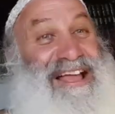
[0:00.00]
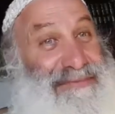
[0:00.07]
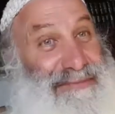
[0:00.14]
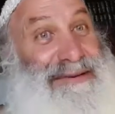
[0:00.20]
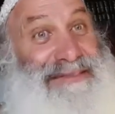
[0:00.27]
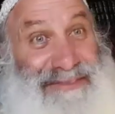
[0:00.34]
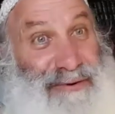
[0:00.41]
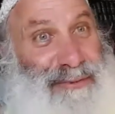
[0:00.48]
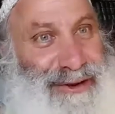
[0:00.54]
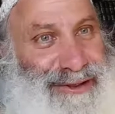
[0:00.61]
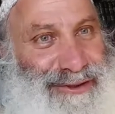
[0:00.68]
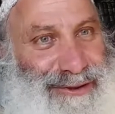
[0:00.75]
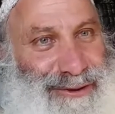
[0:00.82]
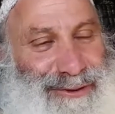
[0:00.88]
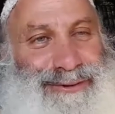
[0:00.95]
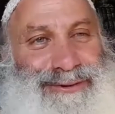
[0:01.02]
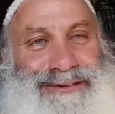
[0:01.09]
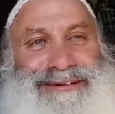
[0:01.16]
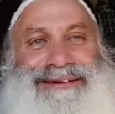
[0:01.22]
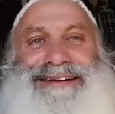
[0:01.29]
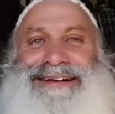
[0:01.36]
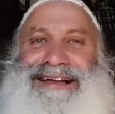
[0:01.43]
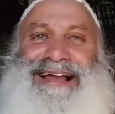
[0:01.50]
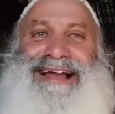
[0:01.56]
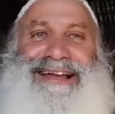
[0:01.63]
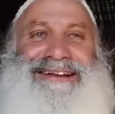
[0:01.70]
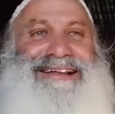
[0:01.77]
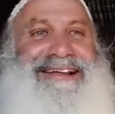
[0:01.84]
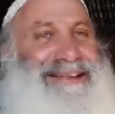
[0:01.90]
But the real you,
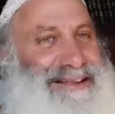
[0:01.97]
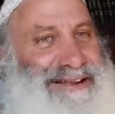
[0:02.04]
and